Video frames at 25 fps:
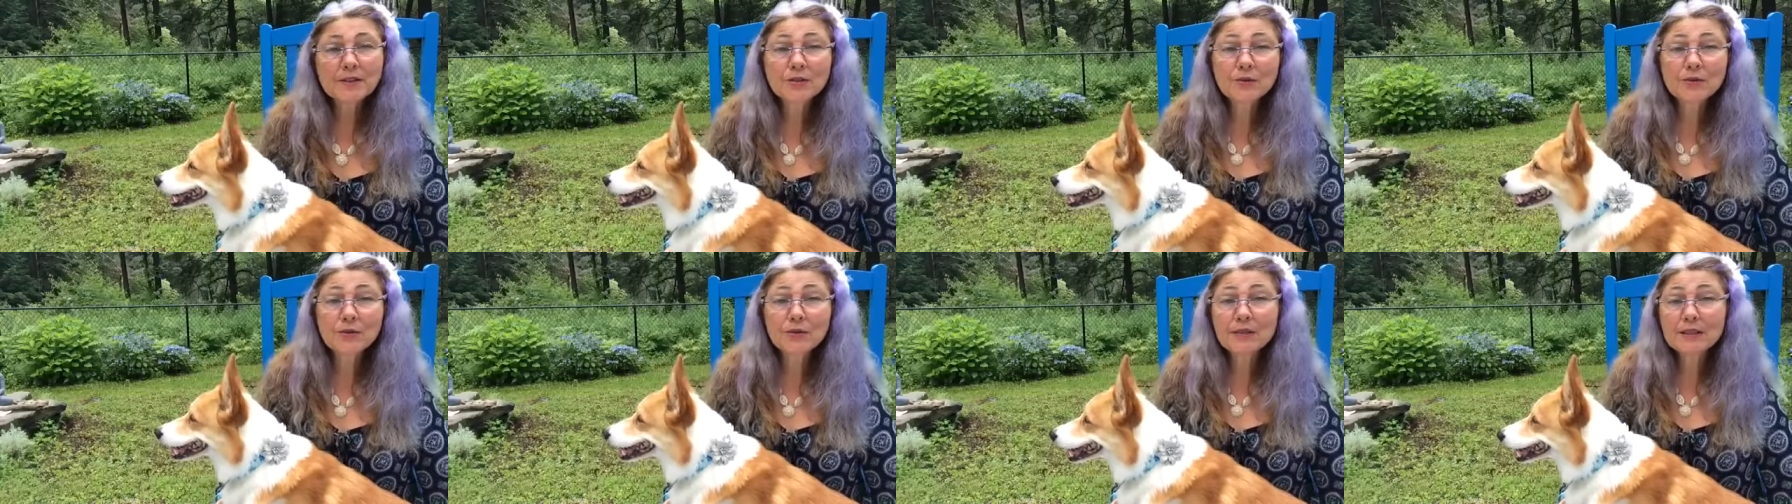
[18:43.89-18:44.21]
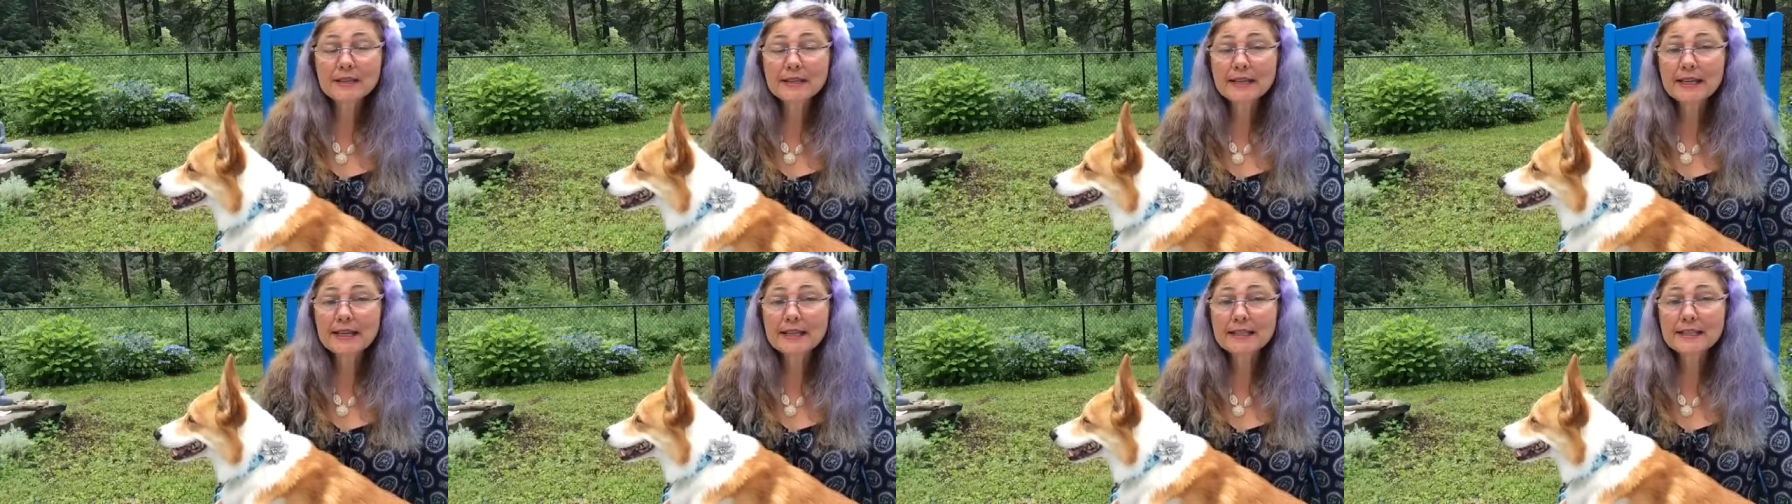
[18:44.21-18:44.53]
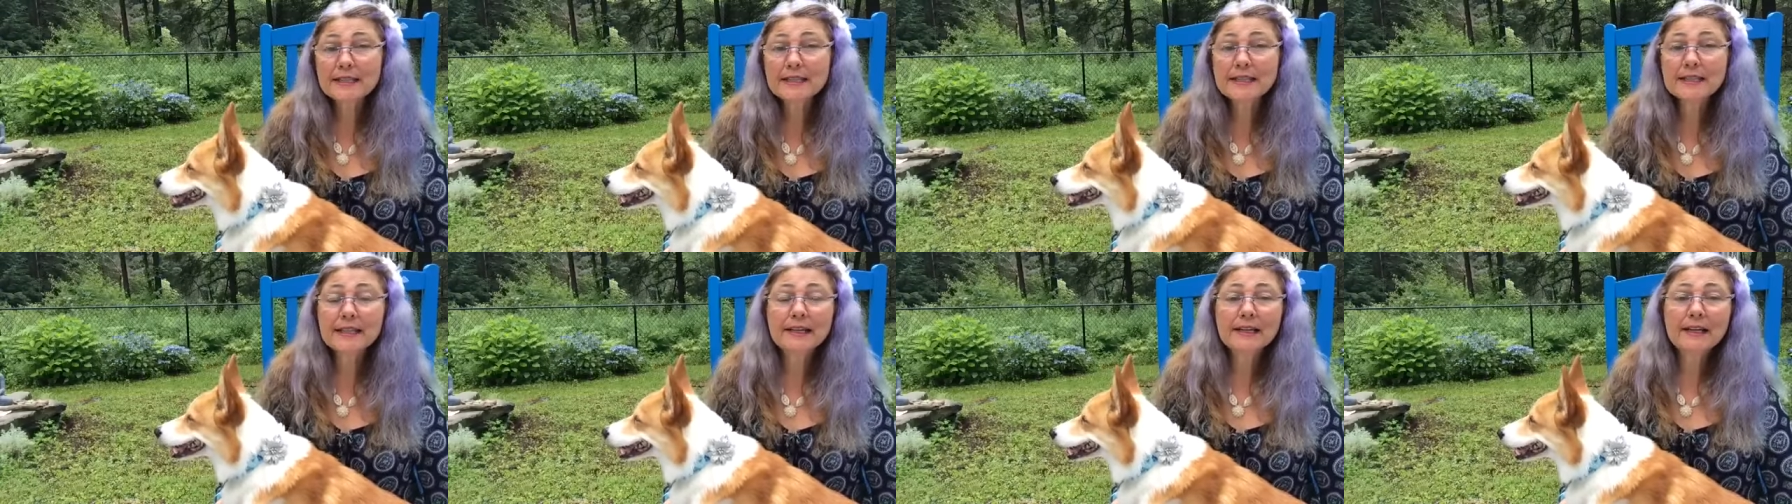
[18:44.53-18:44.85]
through the
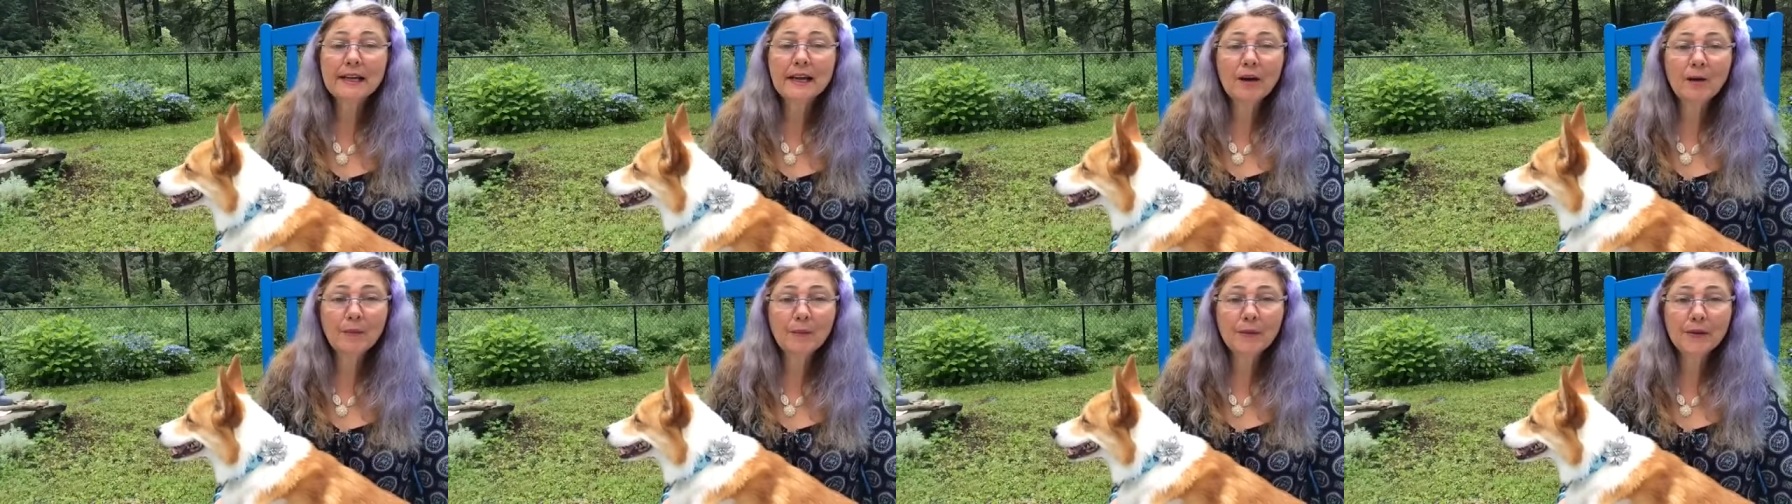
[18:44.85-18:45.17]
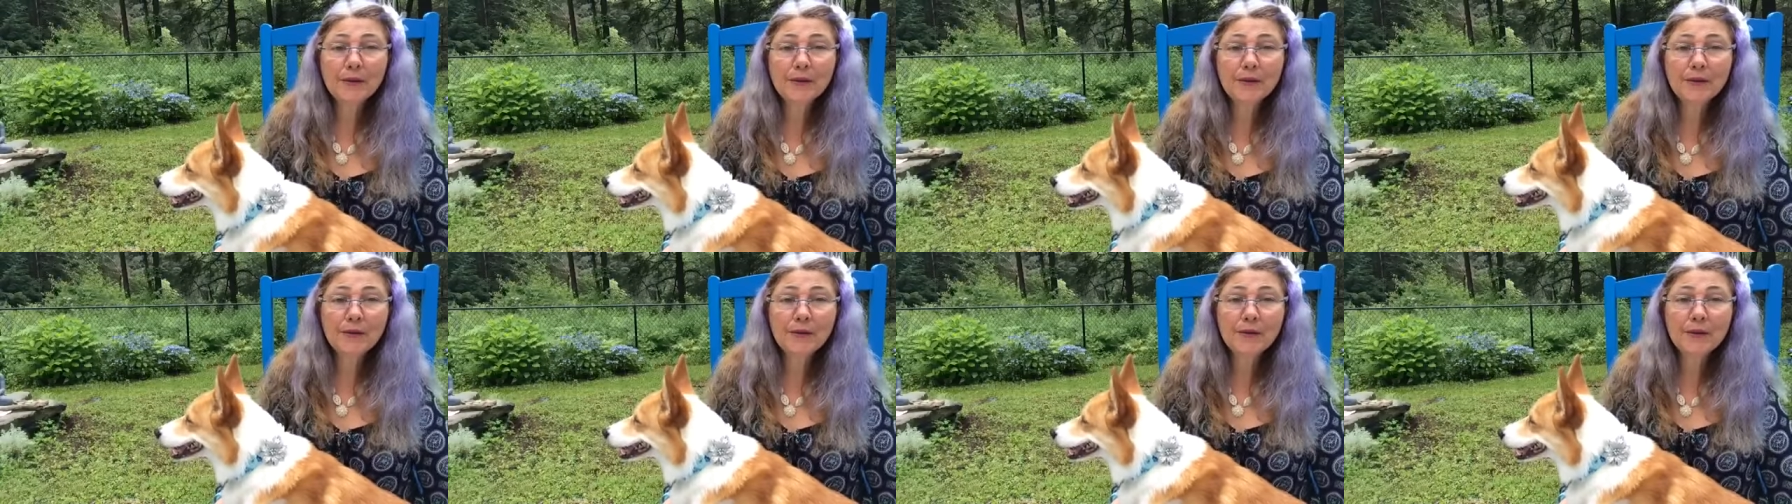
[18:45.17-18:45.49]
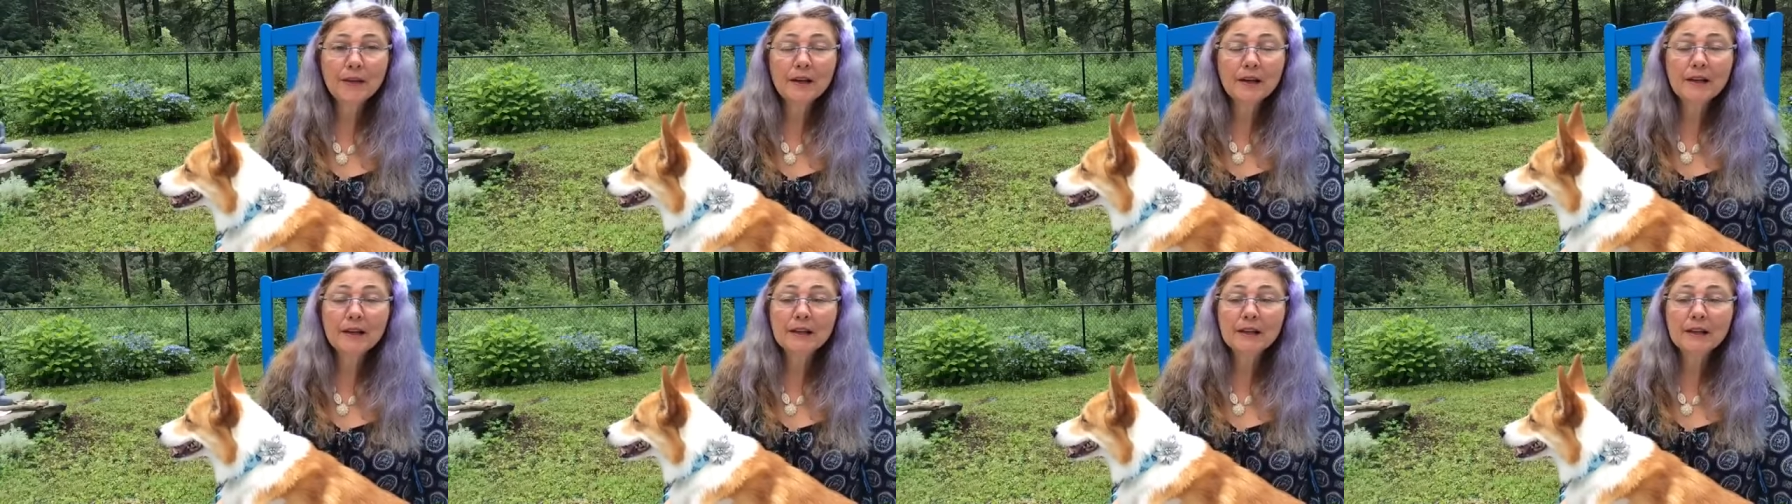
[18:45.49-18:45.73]
daisy can help you